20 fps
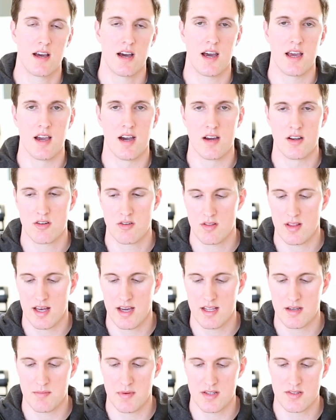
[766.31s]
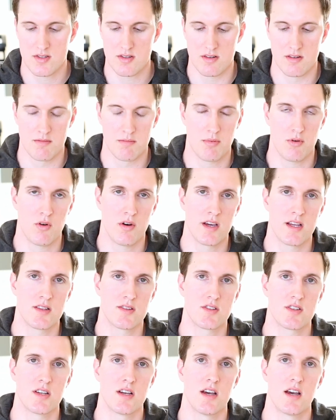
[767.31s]
I underlined my certain
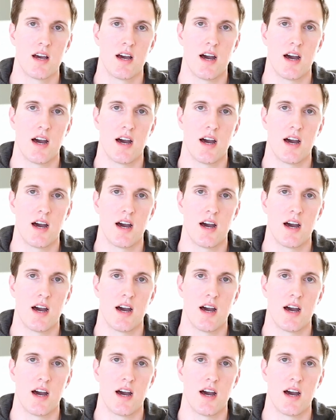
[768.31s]
points.